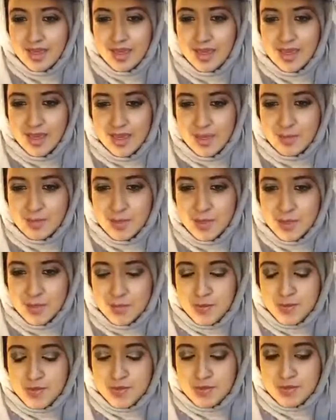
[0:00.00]

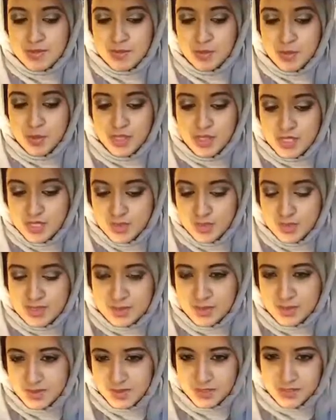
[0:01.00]
who's wanting to build
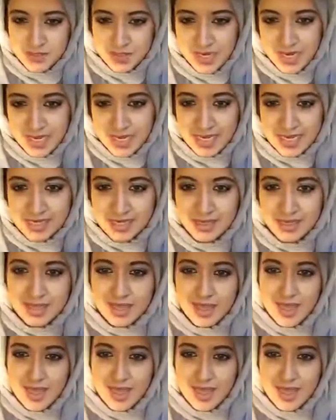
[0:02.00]
a business online,